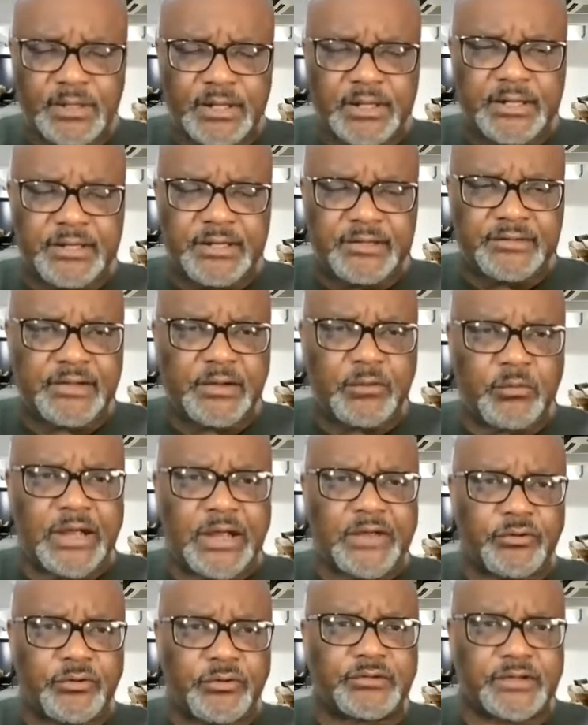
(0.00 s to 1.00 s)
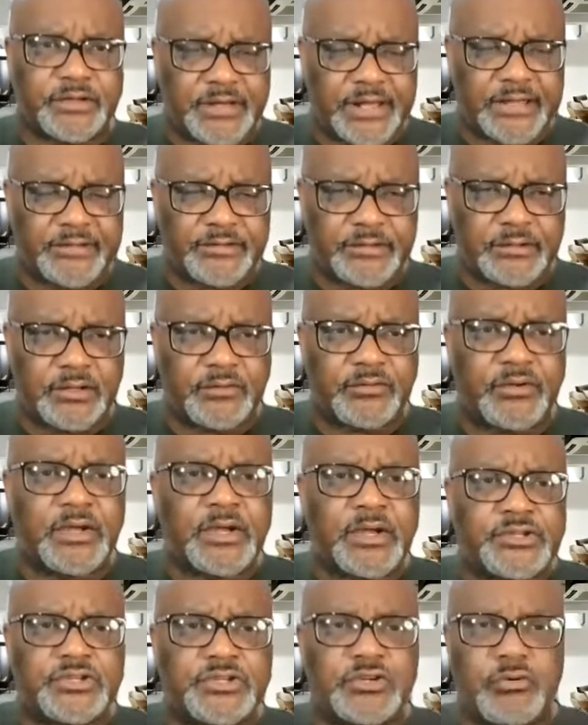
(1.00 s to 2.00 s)
and let's say white folks are nice enough
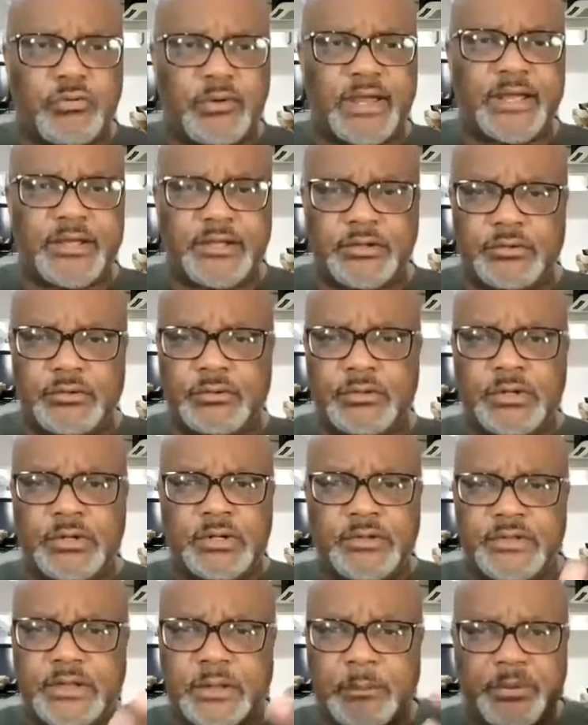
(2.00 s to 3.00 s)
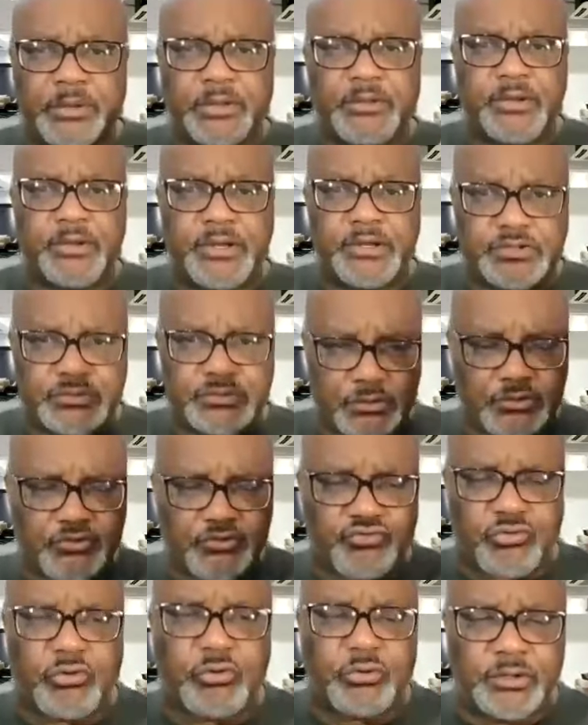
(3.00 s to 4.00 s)
to grant you the ability to
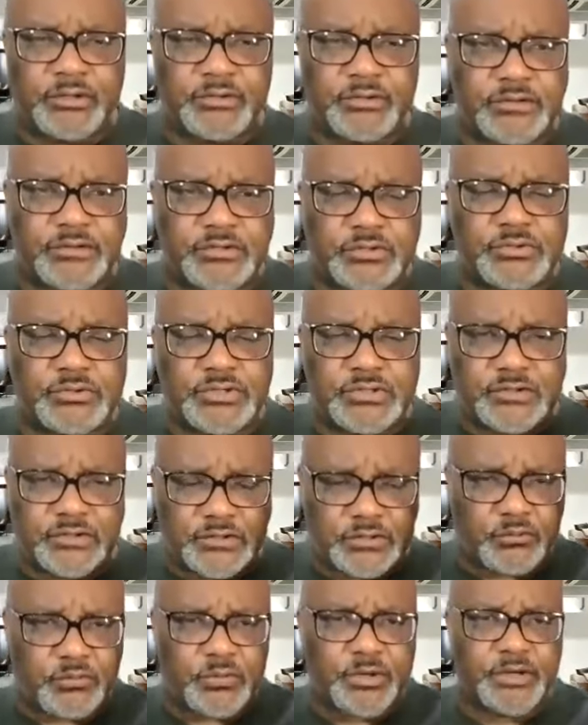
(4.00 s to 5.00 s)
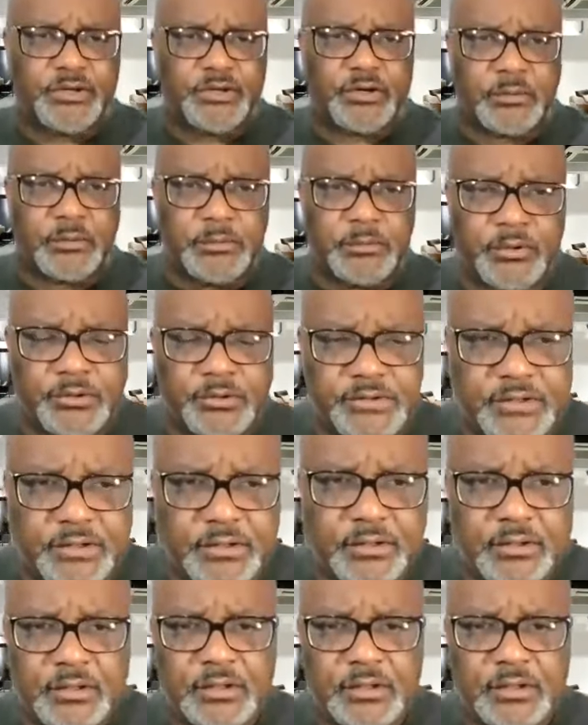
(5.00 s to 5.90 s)
control institutions and to run your community,